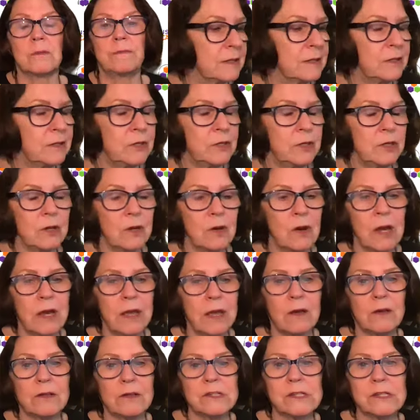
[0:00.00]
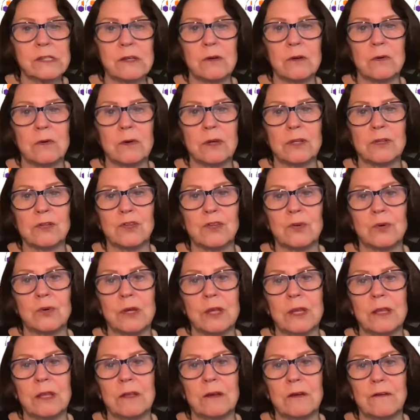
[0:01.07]
You know, I also
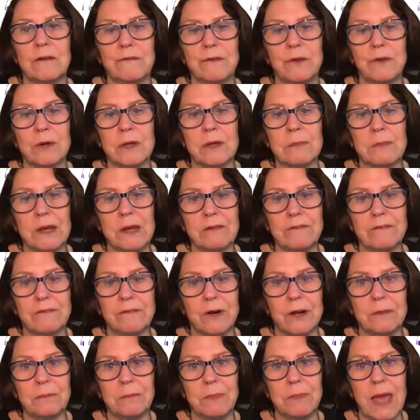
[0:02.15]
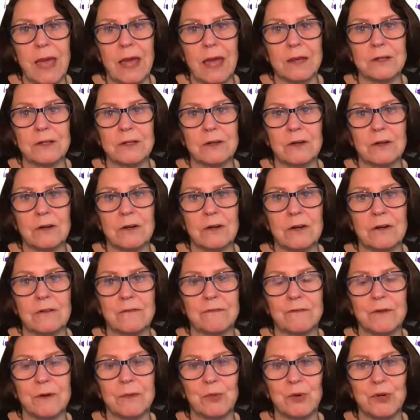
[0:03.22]
enjoyed interviewing my friend Pat Turner
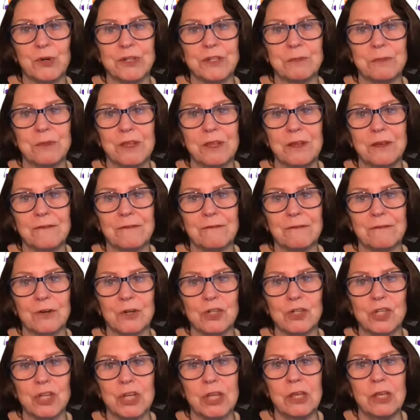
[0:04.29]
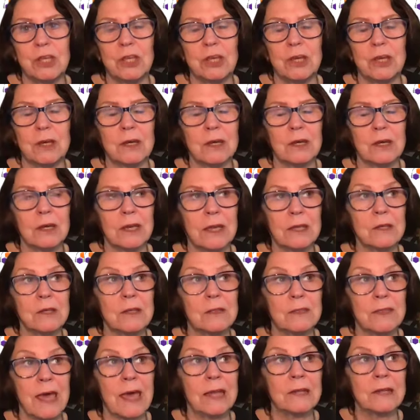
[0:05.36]
from Richmond, Virginia, and
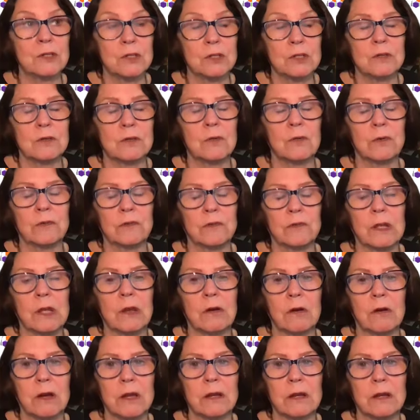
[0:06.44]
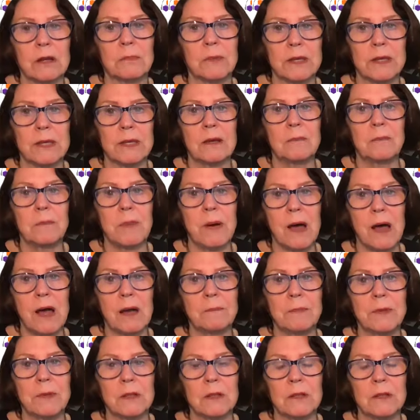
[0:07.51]
that too was incredibly
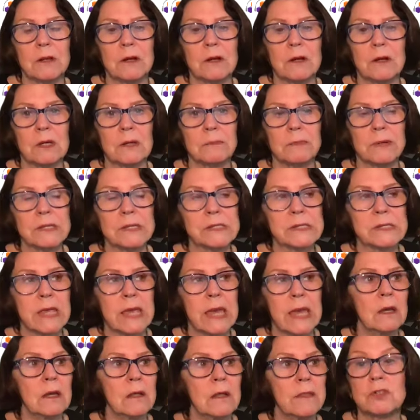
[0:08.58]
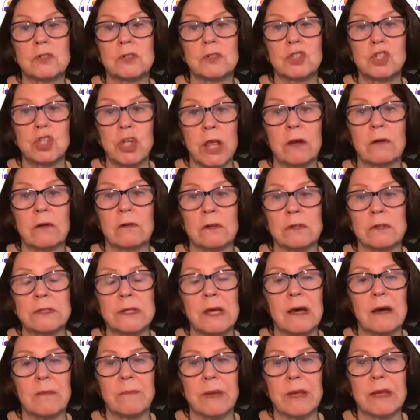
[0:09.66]
popular Buzzcast. The general
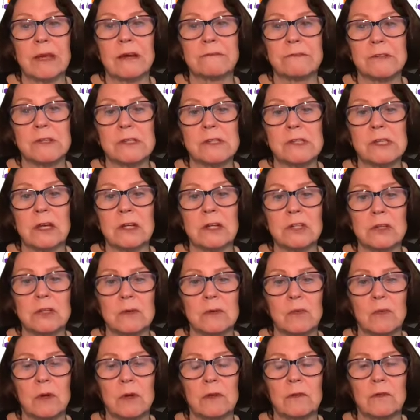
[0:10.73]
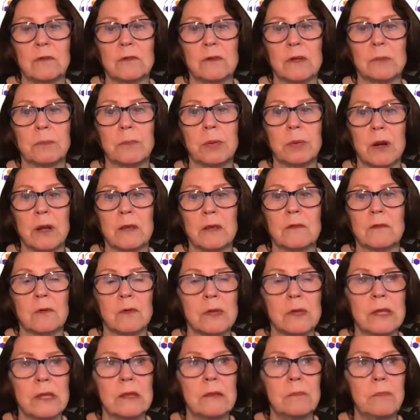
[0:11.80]
topic of discussion was appraisal
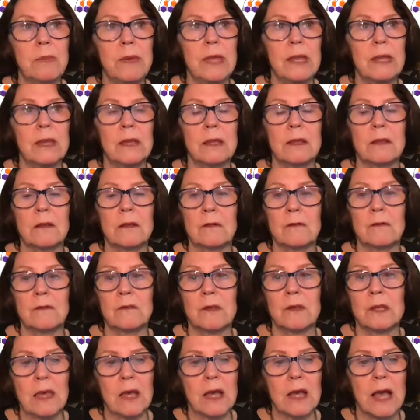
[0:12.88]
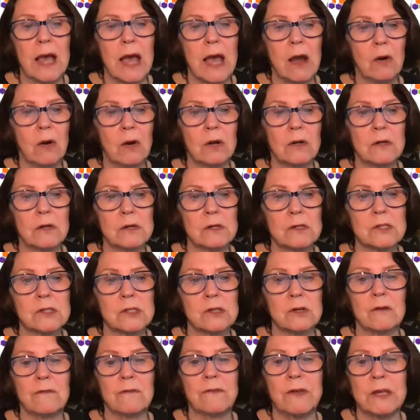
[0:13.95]
independence, and our
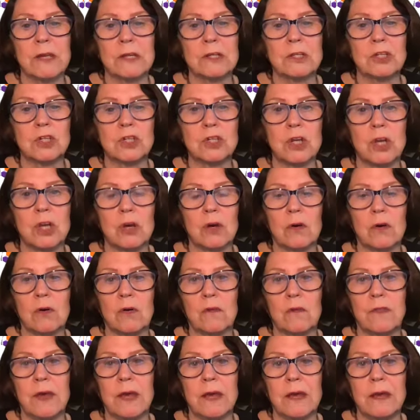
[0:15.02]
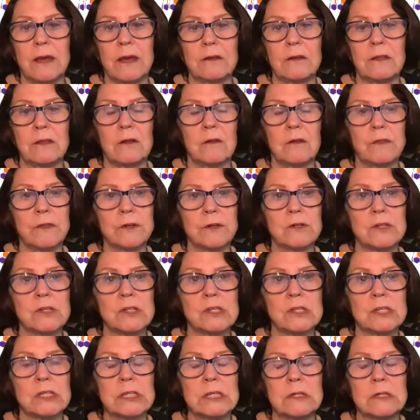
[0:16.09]
surveys show that, you know, there's
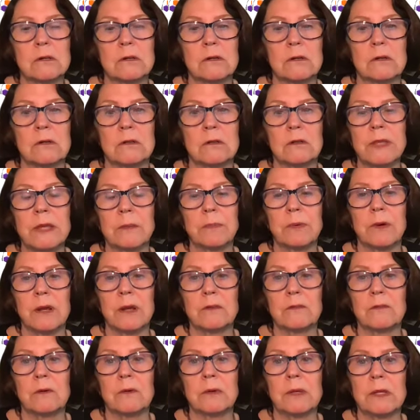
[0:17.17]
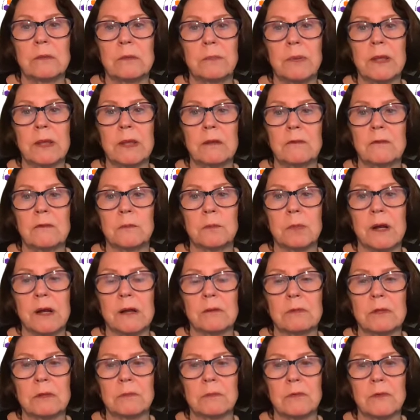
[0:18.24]
still appraisal independence
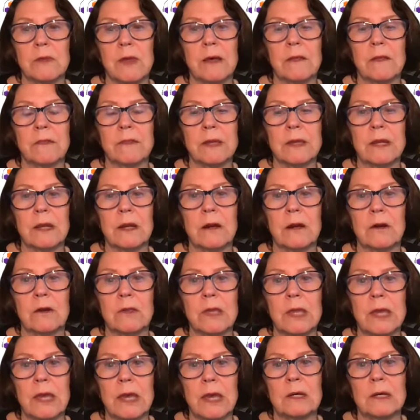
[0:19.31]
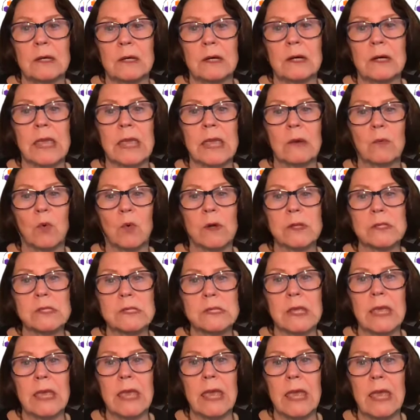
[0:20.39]
problems out there, yet once
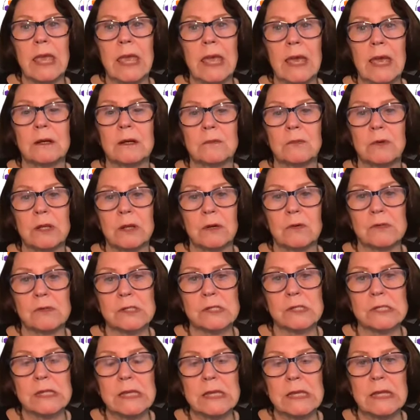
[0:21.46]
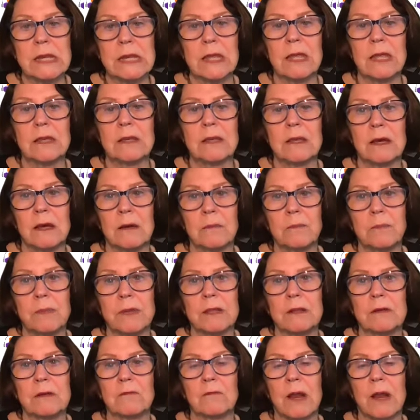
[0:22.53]
again, we don't see it end up
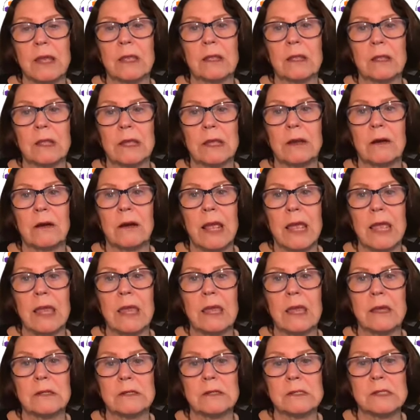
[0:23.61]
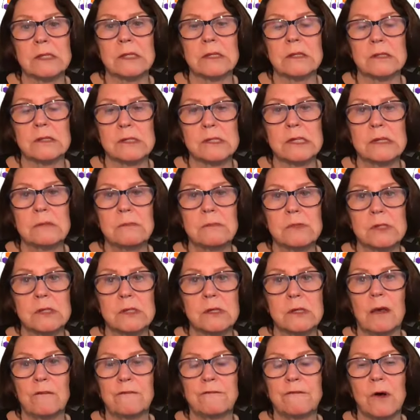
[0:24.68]
in regulator hands. It seems
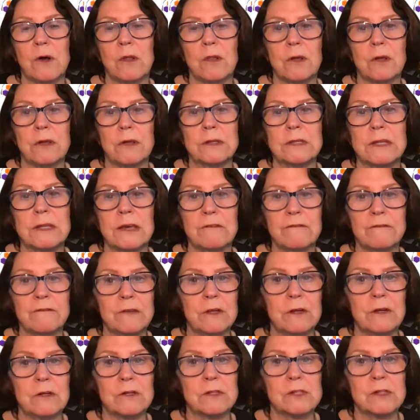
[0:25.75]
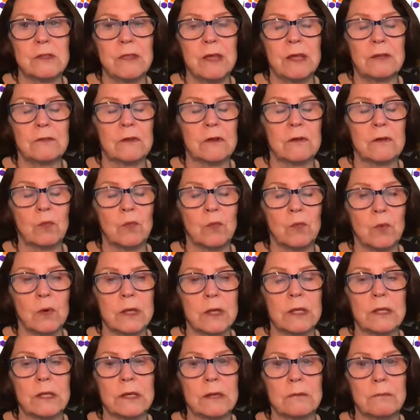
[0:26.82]
to fall on deaf ears. So that's a
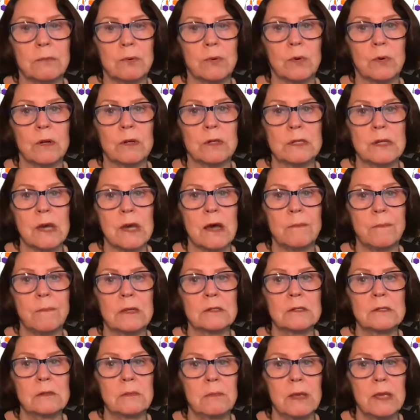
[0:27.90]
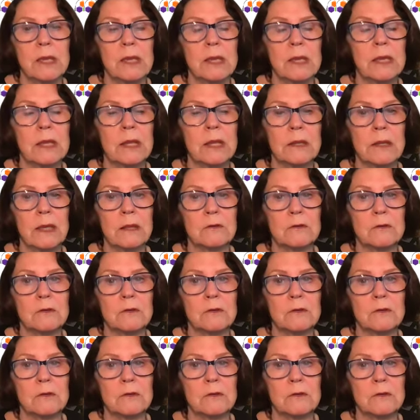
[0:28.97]
really important topic to me and to